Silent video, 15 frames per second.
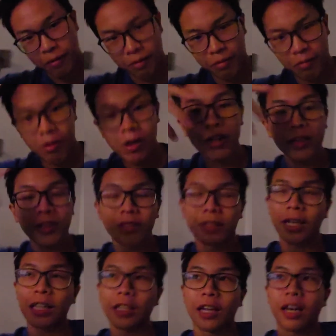one other
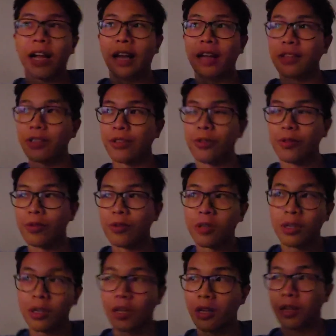thing that I
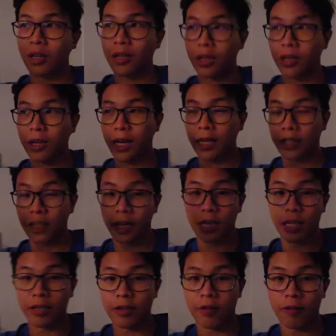do at
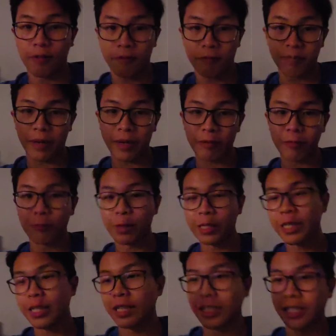the end of my
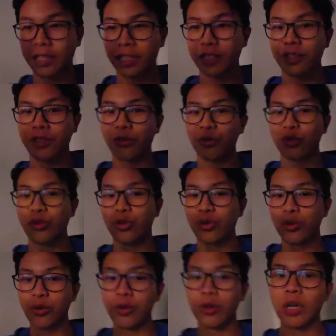week is
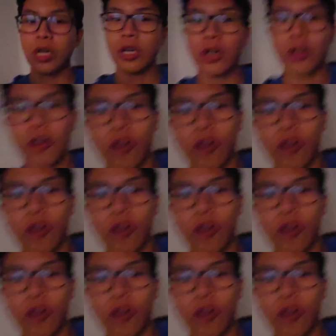to